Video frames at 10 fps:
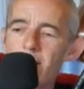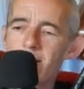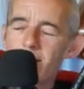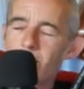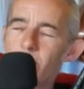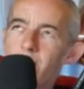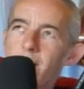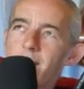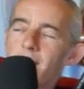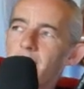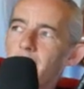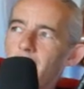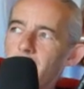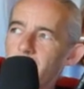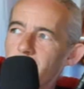to see how much that's going to
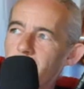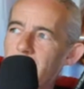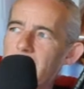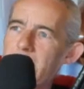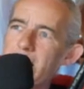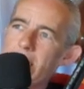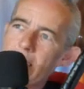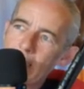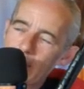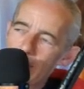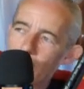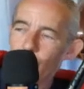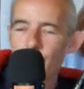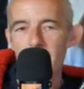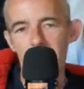cost.
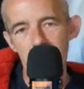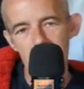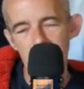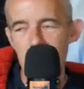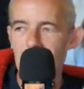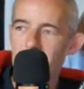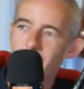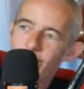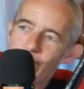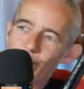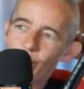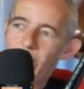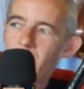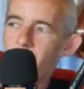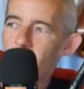But it was
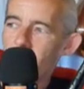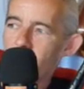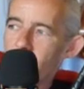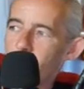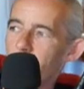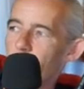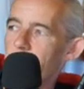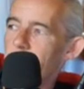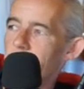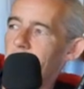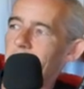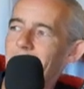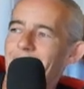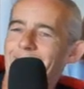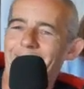metal on metal there with the brakes.
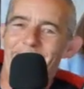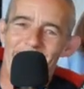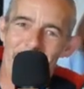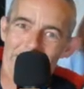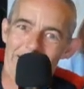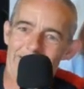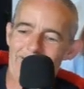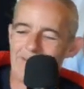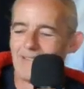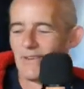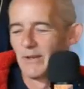So I don't know.